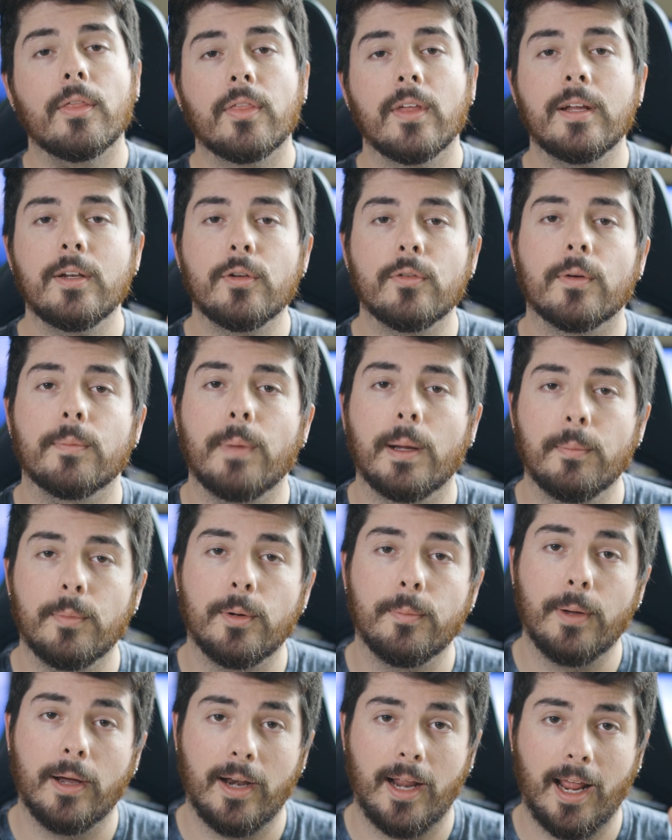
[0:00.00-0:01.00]
thing to remember
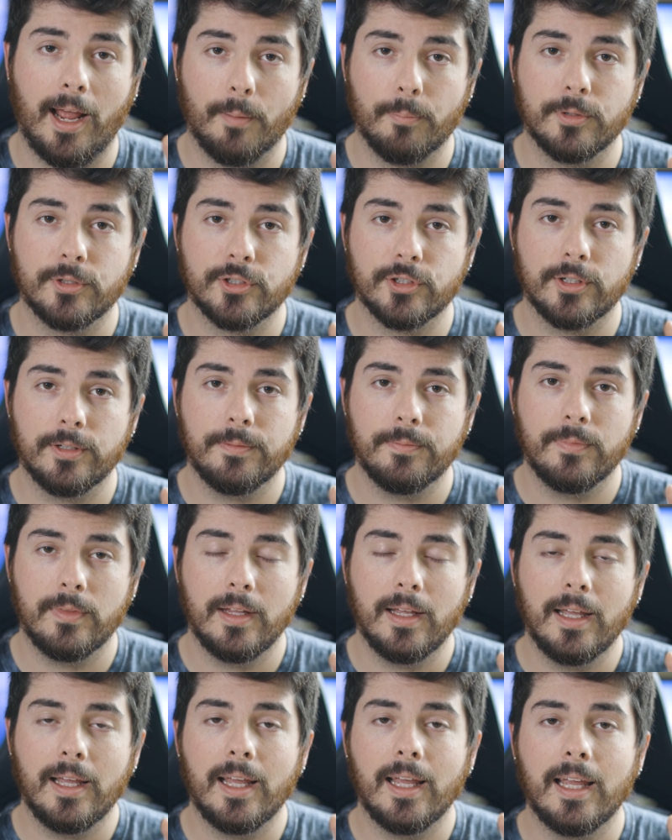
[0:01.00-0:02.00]
about aperture
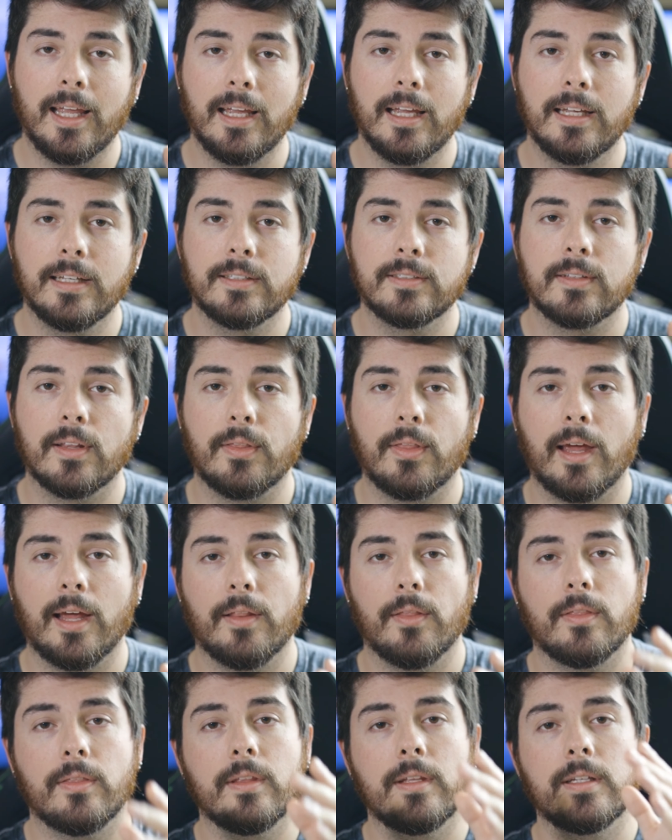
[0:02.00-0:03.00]
is
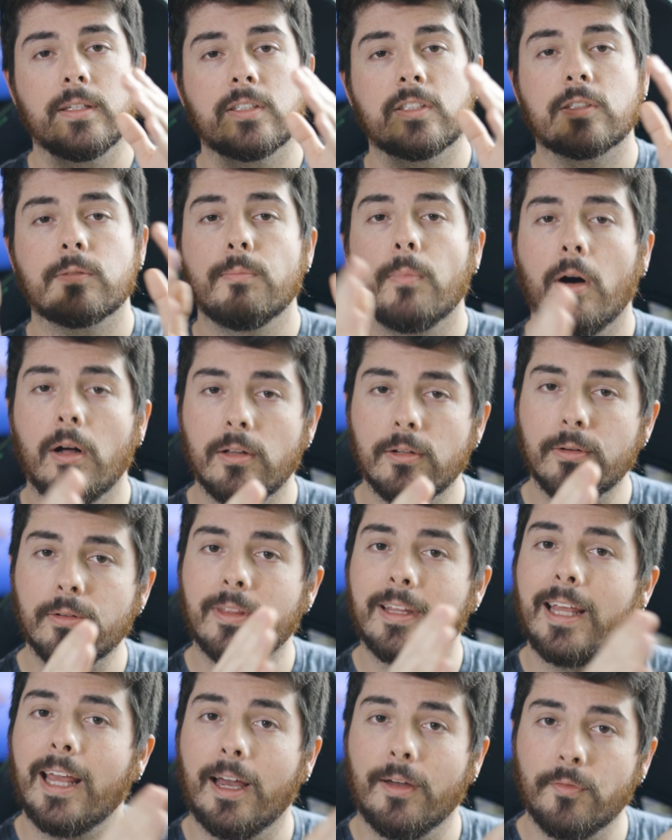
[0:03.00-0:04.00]
that the smaller
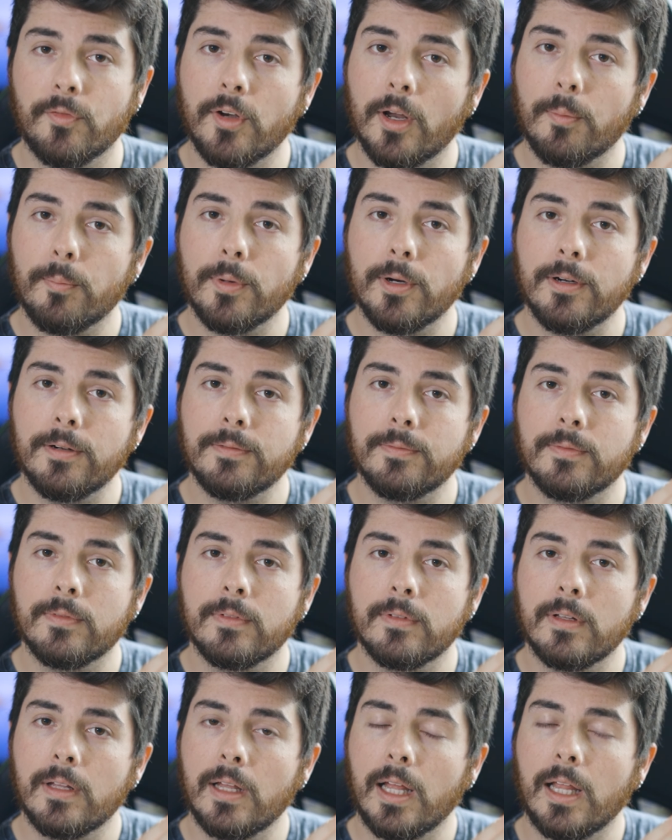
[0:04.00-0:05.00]
the F number,
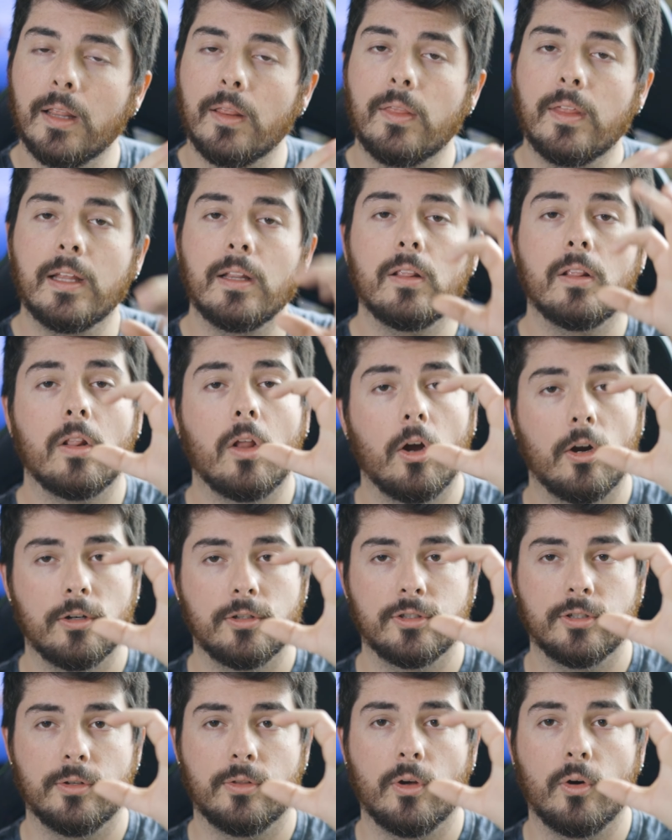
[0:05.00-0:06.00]
the
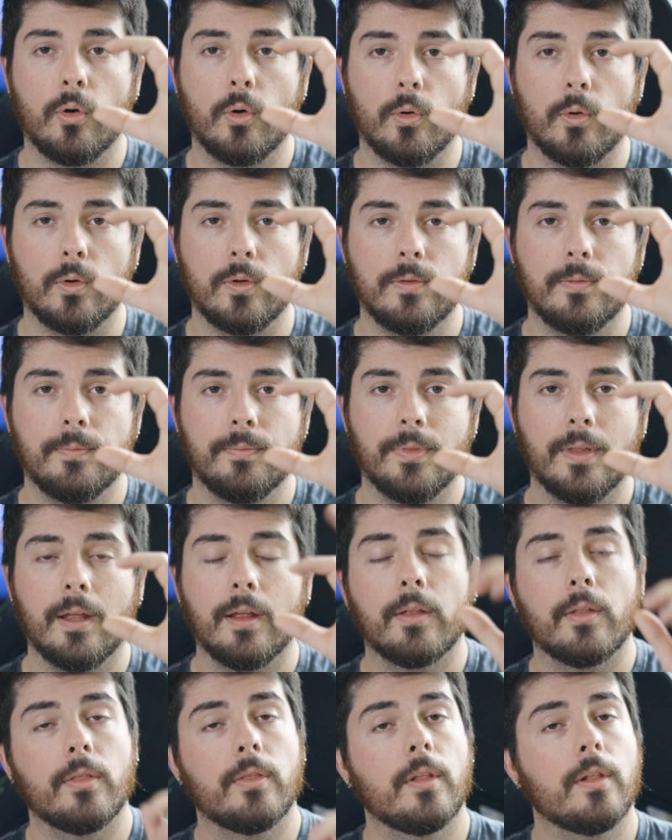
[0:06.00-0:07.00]
larger the hole.
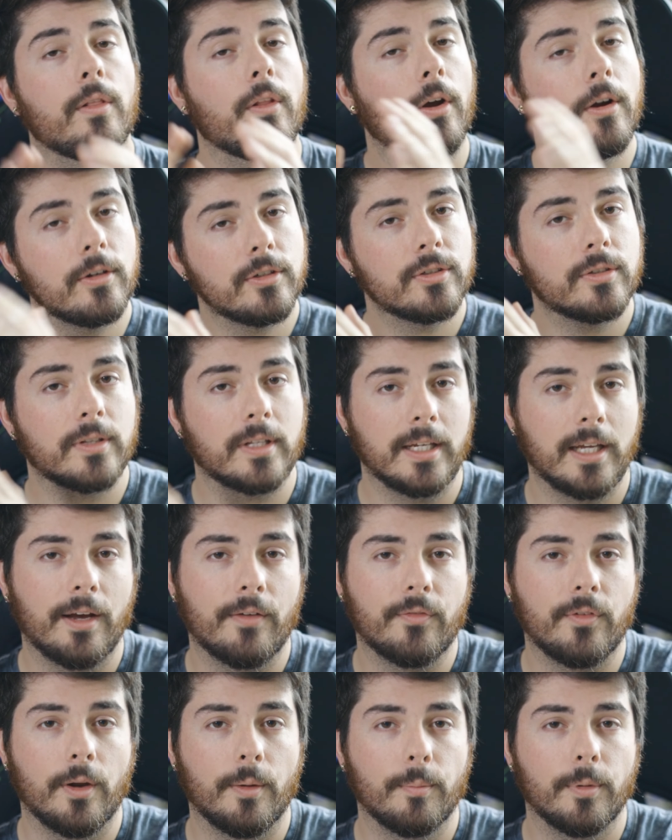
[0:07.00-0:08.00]
The larger the
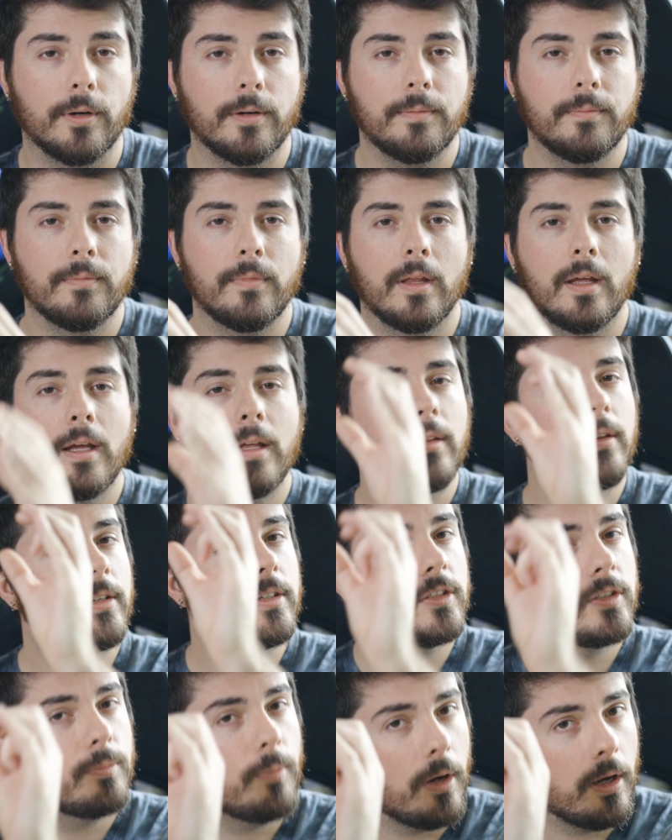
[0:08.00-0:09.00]
F number, the
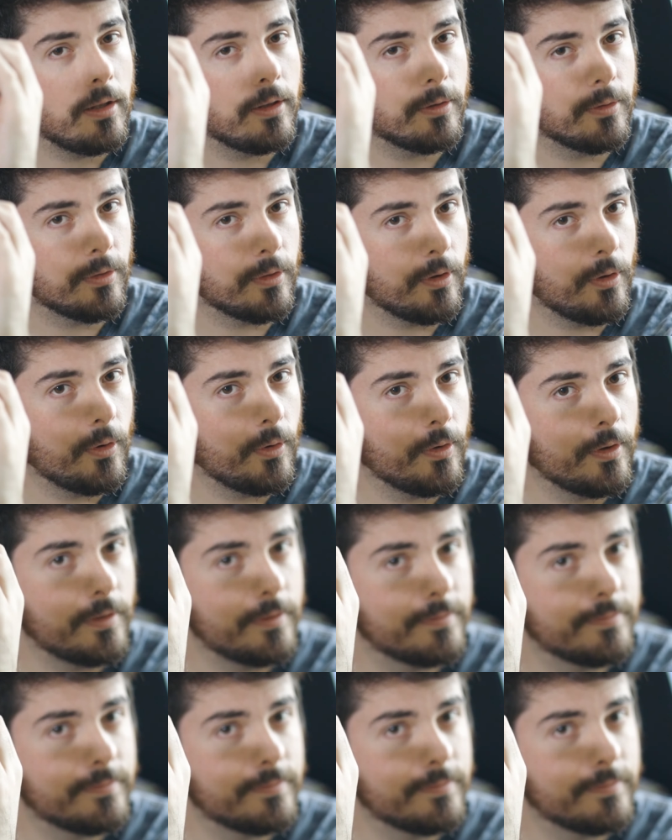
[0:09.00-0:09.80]
smaller the hole.